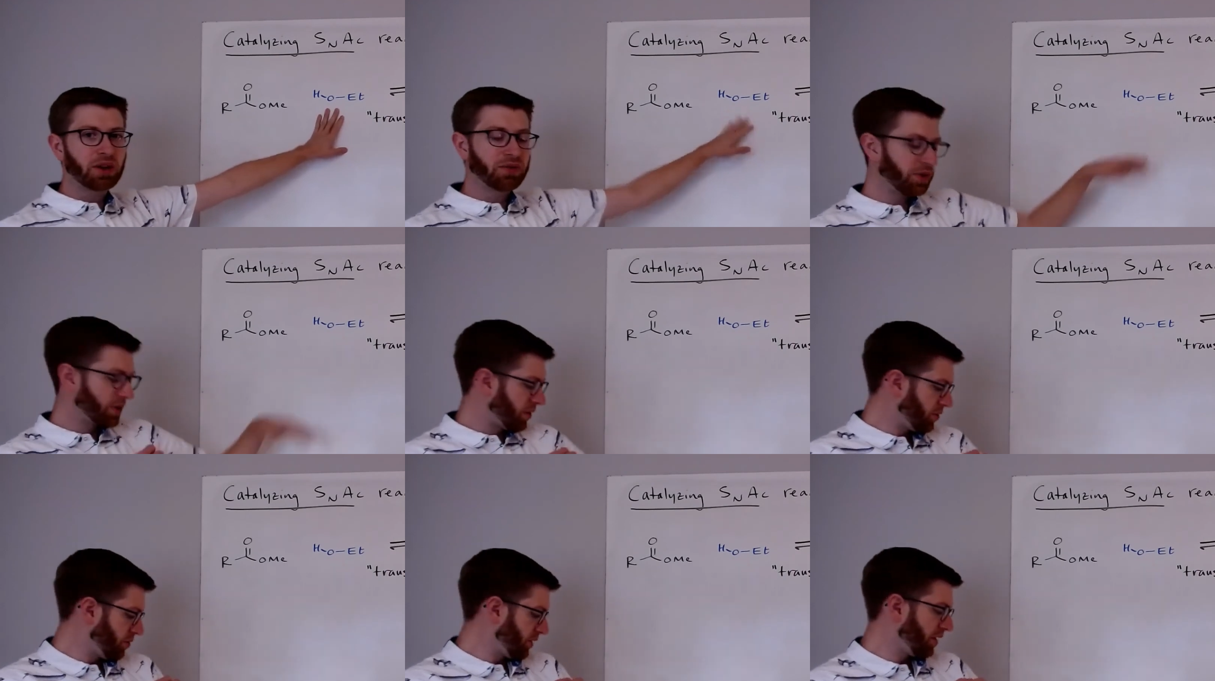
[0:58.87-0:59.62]
it's our
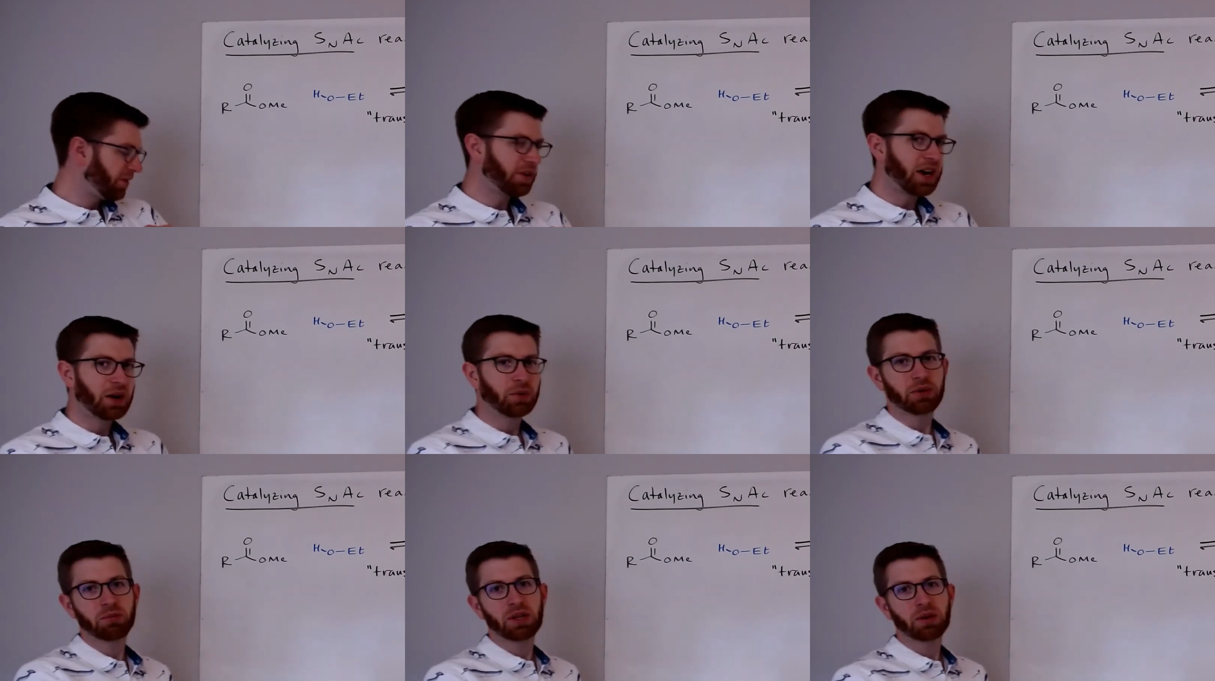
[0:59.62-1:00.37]
nucleophile, would
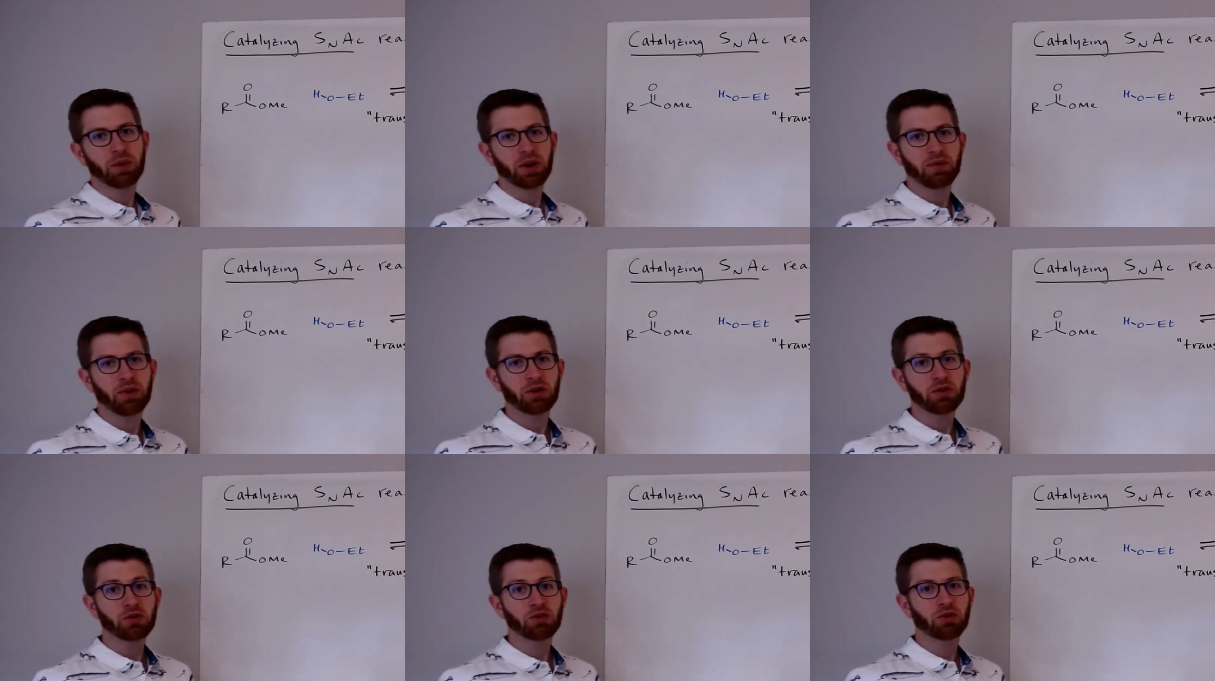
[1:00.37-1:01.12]
be one of our
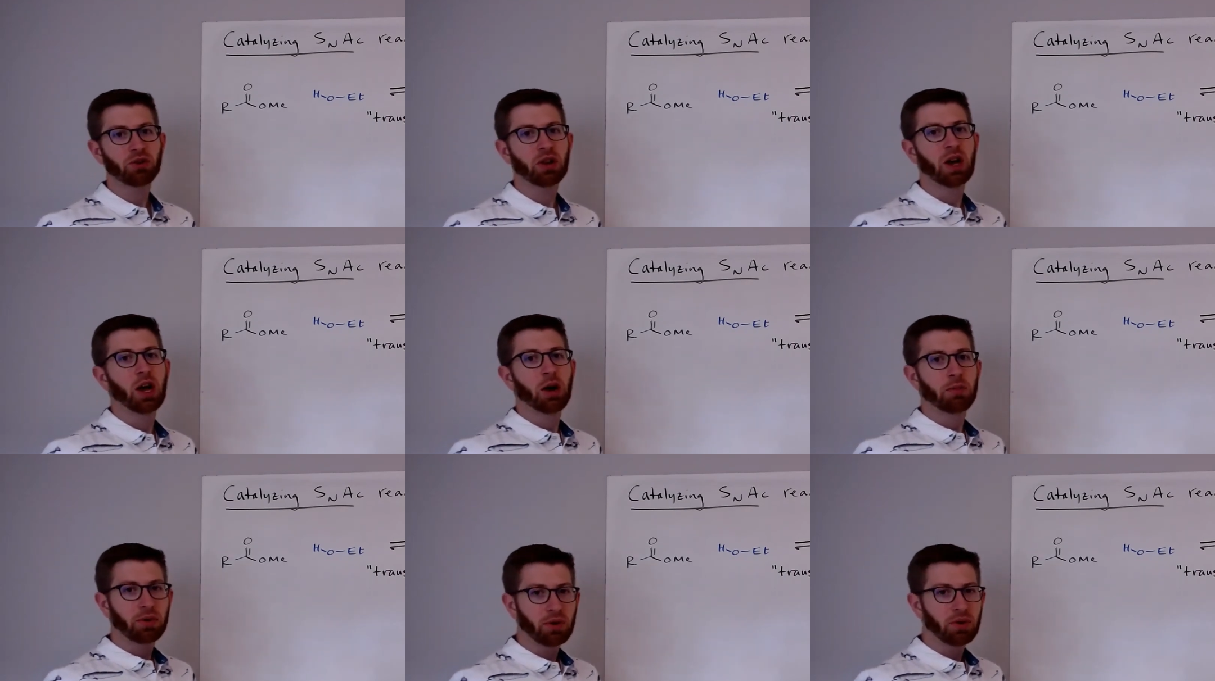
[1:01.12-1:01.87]
neutral protic